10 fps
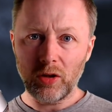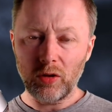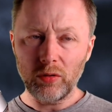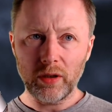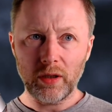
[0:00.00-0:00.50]

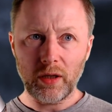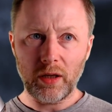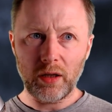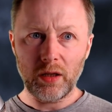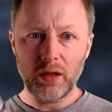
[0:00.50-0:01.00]
You know, like
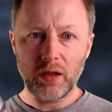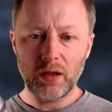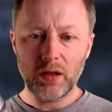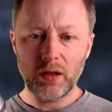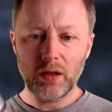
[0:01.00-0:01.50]

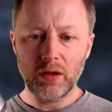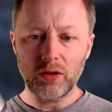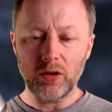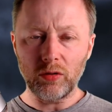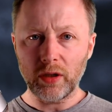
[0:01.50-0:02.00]

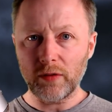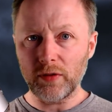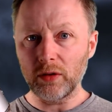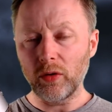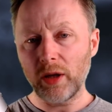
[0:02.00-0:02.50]

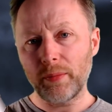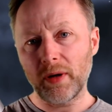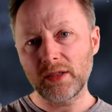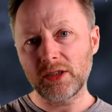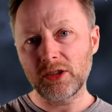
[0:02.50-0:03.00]
if a lorry
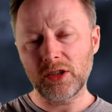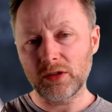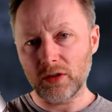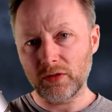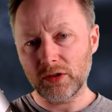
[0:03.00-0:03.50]
passes you
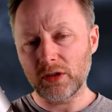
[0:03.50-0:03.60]
as